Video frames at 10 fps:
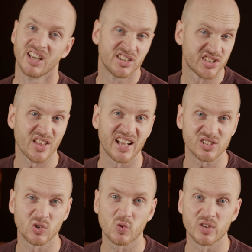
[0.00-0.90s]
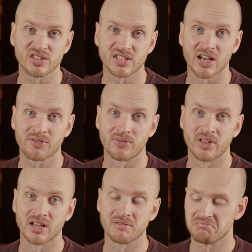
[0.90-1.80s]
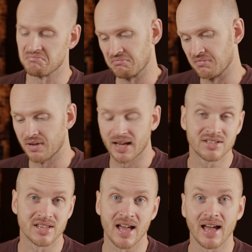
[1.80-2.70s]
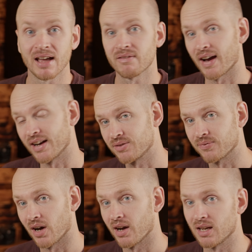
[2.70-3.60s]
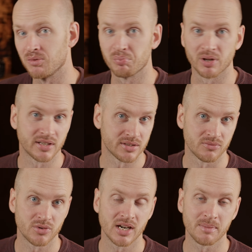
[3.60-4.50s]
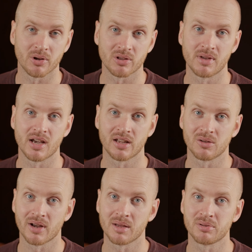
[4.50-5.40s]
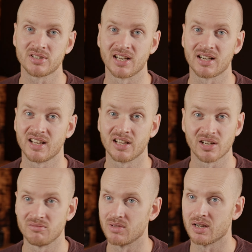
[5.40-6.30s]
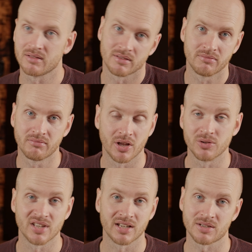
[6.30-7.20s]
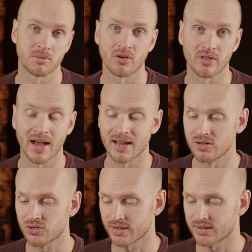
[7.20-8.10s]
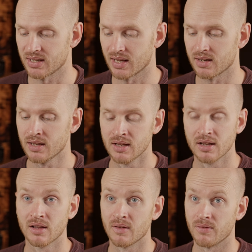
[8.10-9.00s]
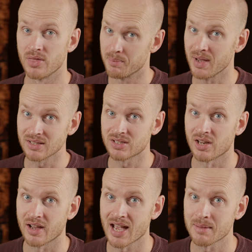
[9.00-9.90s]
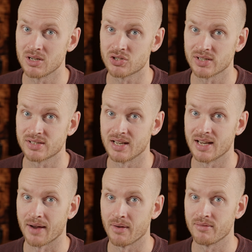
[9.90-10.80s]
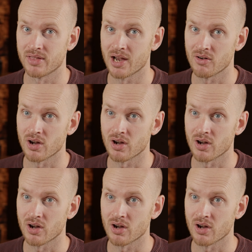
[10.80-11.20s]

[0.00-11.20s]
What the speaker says: So that's all the stuff that is there and is fine, but doesn't really bother me either way particularly. Those things I'm not that interested in. The bits that I am interested in, however, there